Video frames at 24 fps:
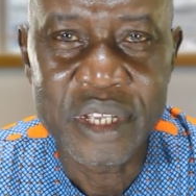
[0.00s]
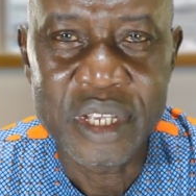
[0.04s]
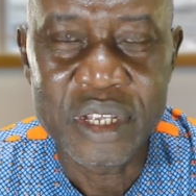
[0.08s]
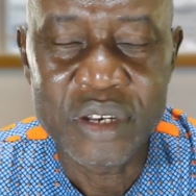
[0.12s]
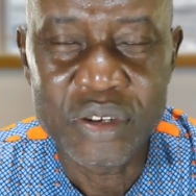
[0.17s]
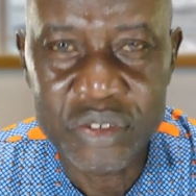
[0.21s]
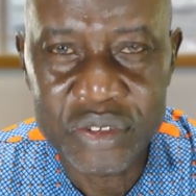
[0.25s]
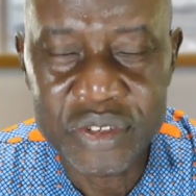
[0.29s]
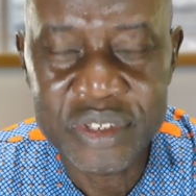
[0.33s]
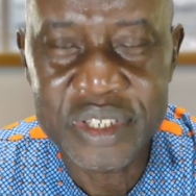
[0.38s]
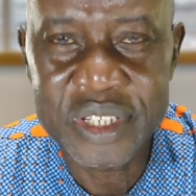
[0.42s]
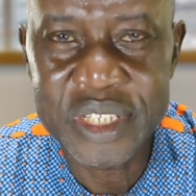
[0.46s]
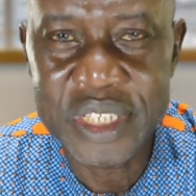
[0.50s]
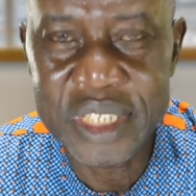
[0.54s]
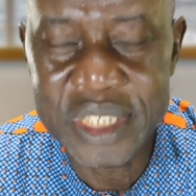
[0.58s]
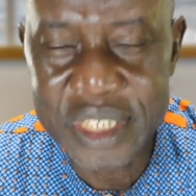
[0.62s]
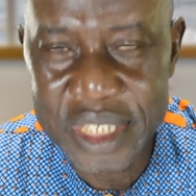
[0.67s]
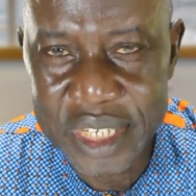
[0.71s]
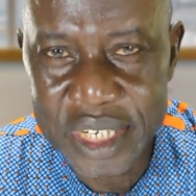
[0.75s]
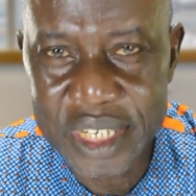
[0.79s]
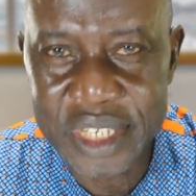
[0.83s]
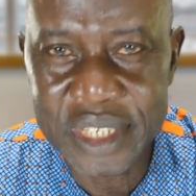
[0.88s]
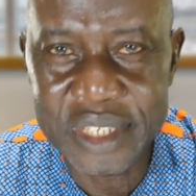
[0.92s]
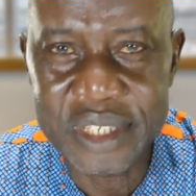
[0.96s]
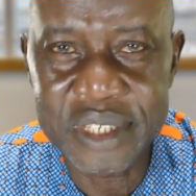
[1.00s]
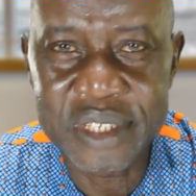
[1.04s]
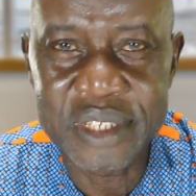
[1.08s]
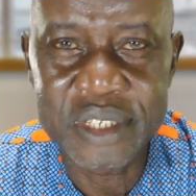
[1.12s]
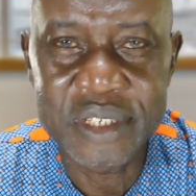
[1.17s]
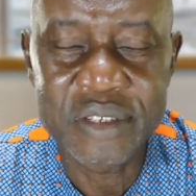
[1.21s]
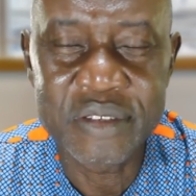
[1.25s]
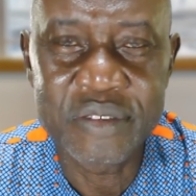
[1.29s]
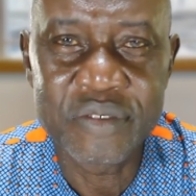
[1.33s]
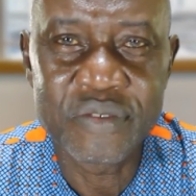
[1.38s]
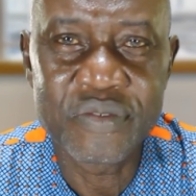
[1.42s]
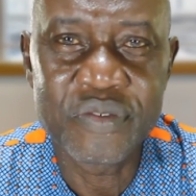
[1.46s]
lottery
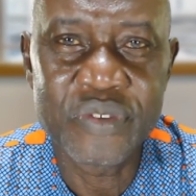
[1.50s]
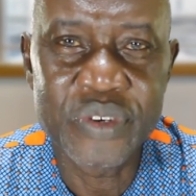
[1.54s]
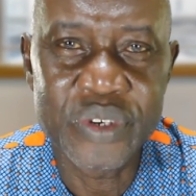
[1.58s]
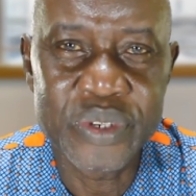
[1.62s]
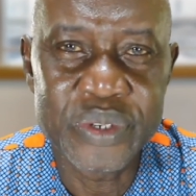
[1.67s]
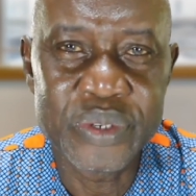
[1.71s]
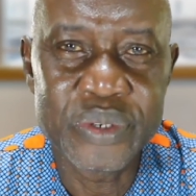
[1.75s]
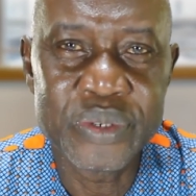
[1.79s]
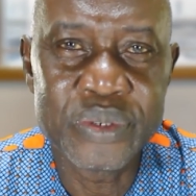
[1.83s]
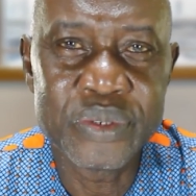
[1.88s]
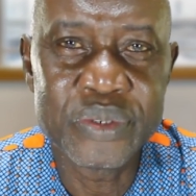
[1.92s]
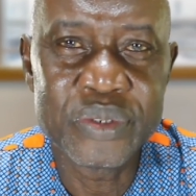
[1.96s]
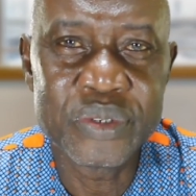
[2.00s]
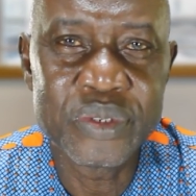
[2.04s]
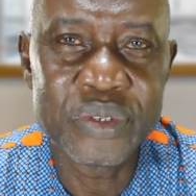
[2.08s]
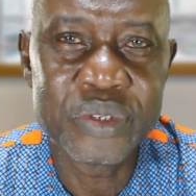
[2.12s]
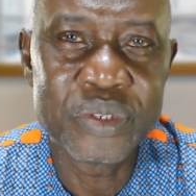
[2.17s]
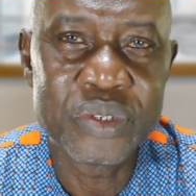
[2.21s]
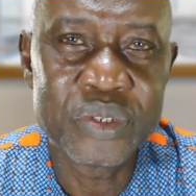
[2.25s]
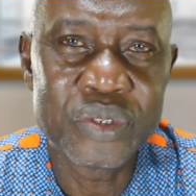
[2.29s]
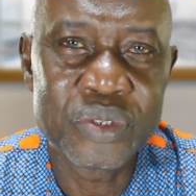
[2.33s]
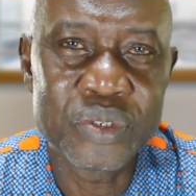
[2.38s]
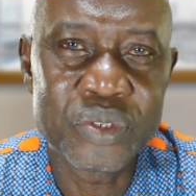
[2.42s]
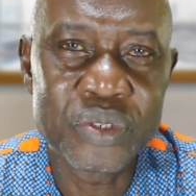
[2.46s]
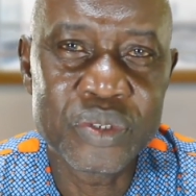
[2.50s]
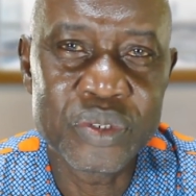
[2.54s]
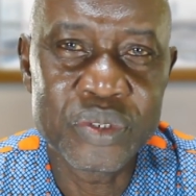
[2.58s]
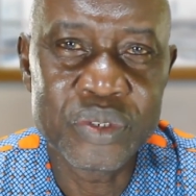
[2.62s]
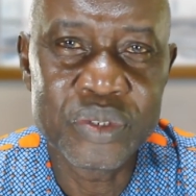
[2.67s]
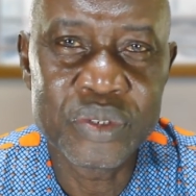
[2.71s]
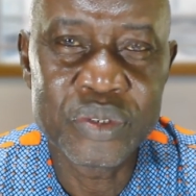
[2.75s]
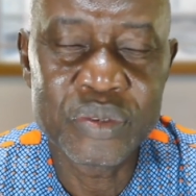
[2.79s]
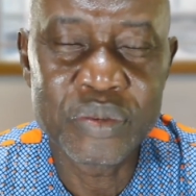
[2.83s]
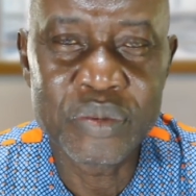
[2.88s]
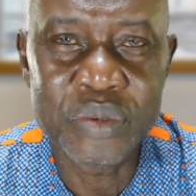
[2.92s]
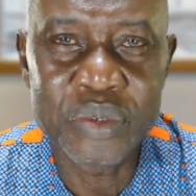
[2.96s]
ticket for you
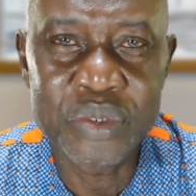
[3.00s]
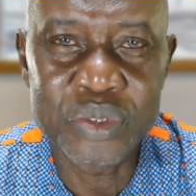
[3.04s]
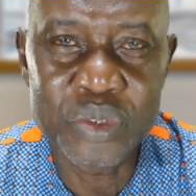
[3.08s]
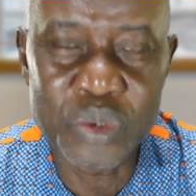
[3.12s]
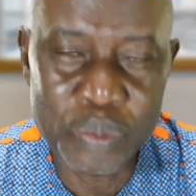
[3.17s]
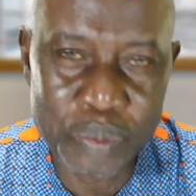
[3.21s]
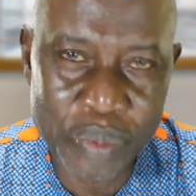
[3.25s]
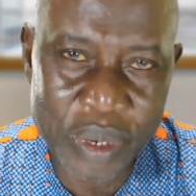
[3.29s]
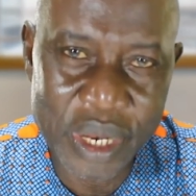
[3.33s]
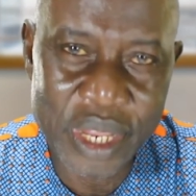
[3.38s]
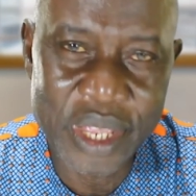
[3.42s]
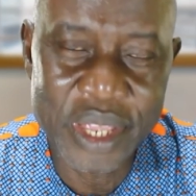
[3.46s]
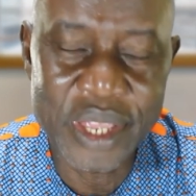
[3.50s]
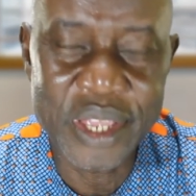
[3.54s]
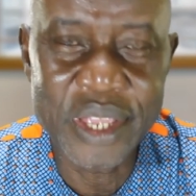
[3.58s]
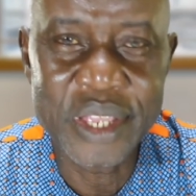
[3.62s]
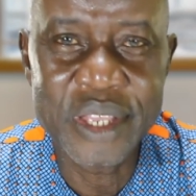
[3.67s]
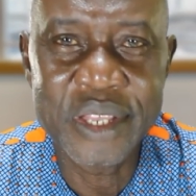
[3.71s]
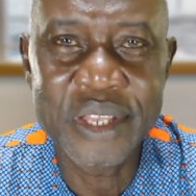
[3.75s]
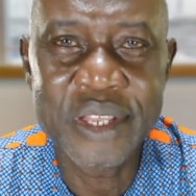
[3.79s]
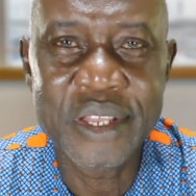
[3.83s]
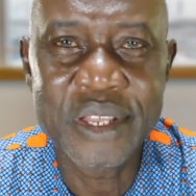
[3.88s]
to play,